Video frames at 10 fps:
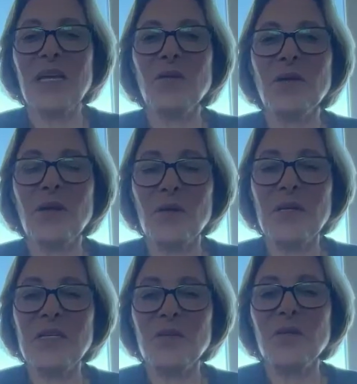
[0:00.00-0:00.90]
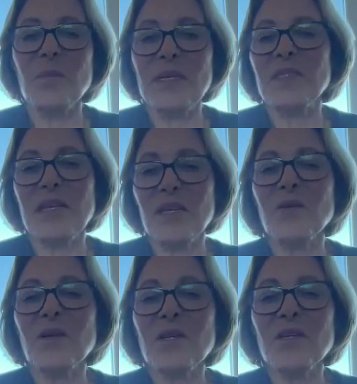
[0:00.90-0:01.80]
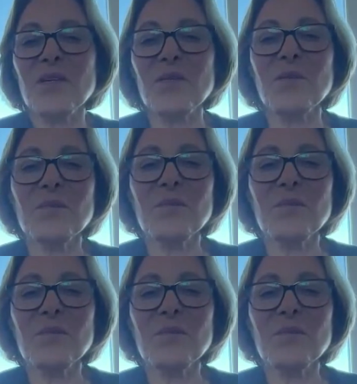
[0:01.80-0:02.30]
you can only do the best that you can do.